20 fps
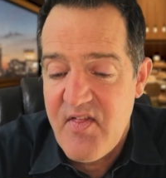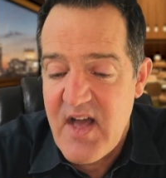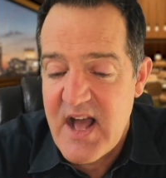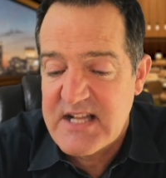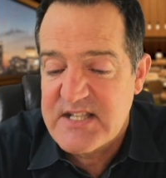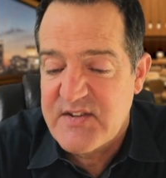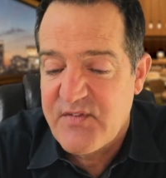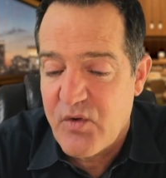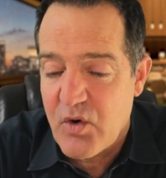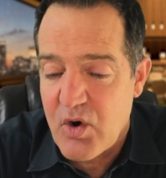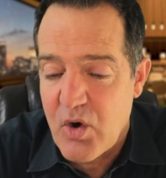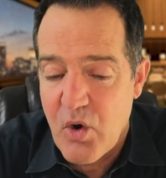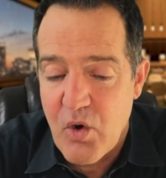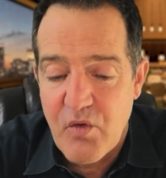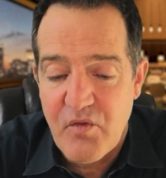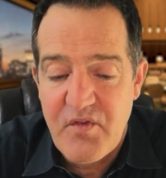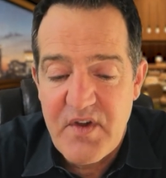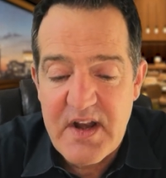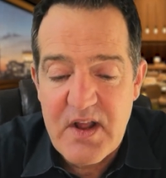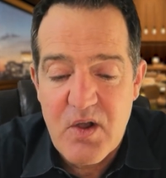That's for
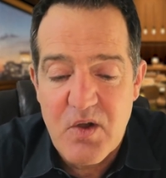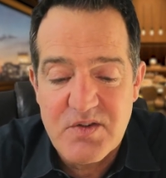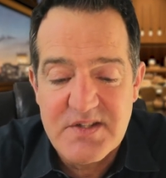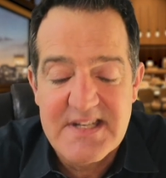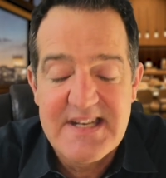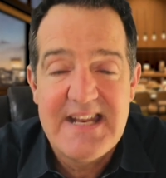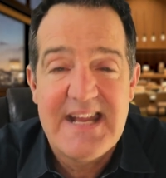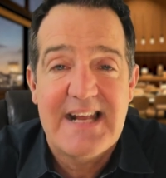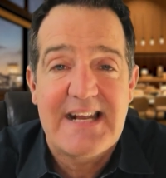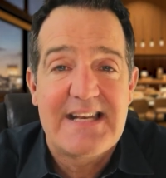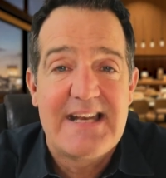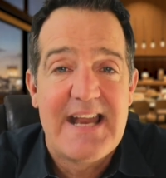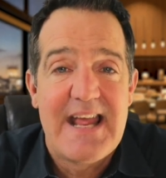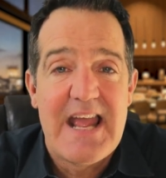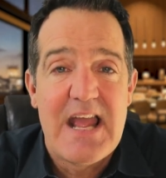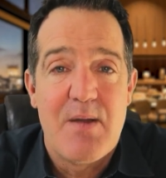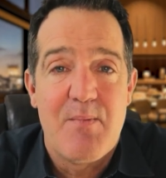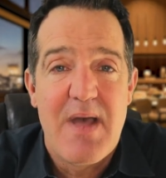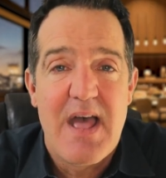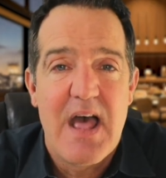Ovidio's
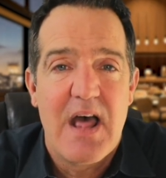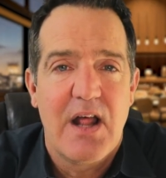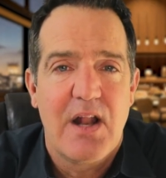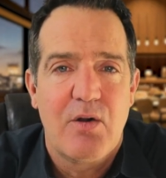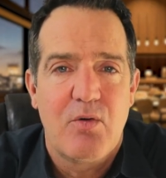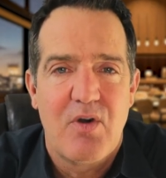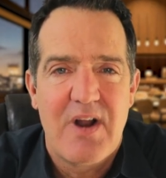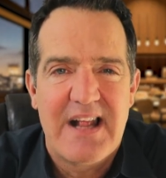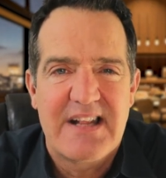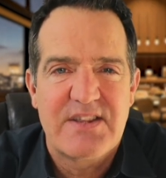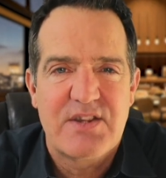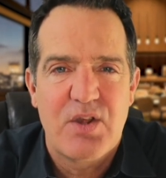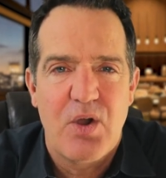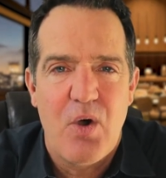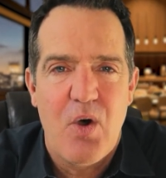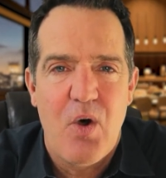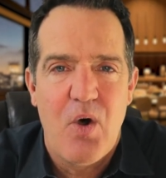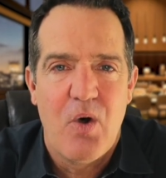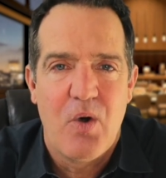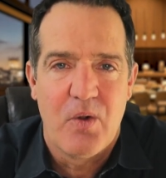nickname, El
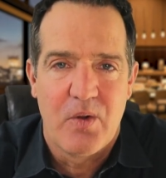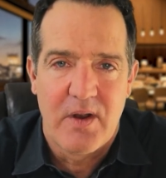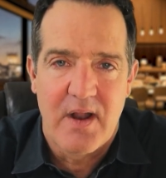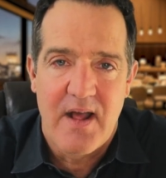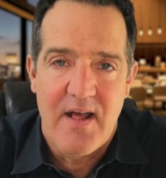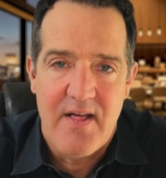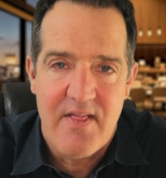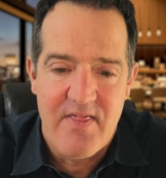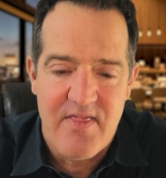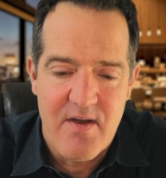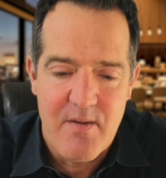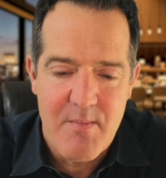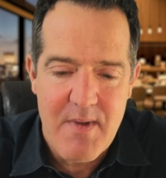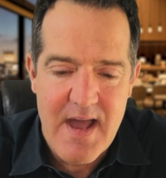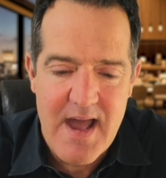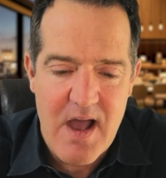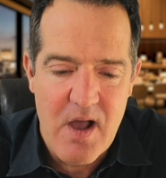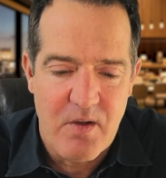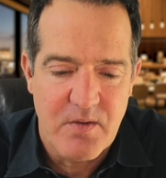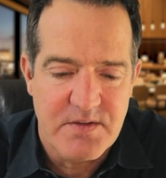Raton, the
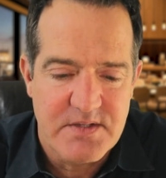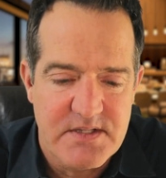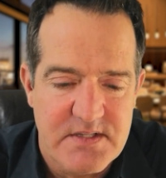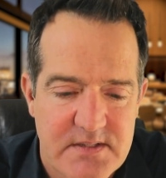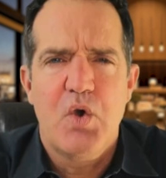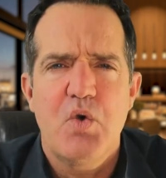mouse.